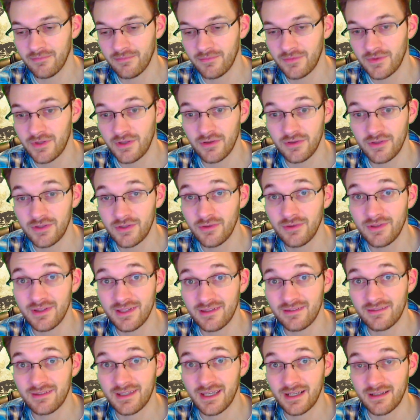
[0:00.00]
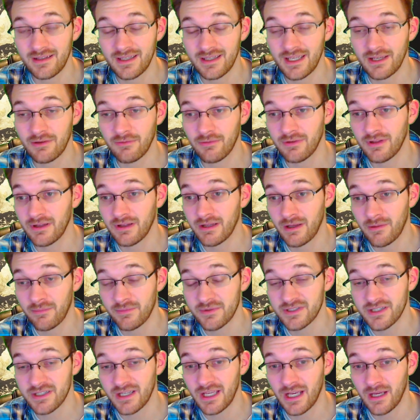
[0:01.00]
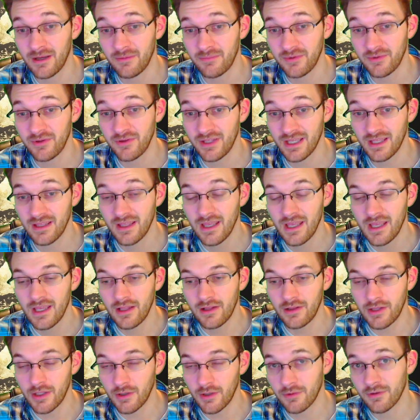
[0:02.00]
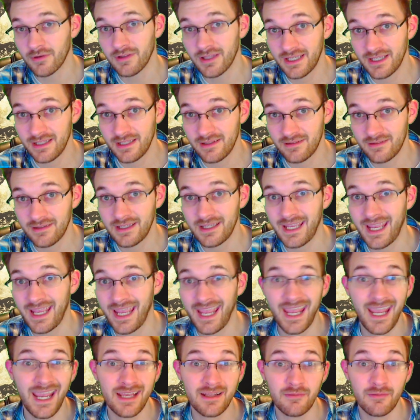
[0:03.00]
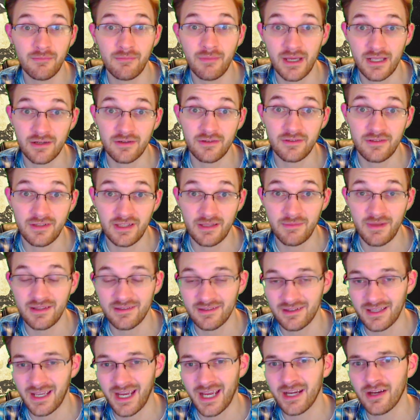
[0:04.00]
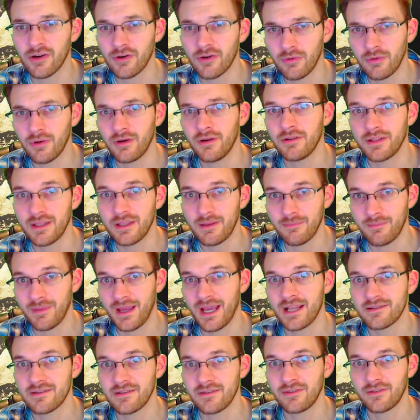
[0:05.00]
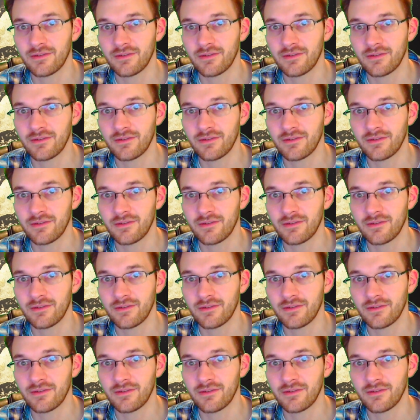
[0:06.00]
doing this technique will help you get lower latency and better teammates and higher quality matches,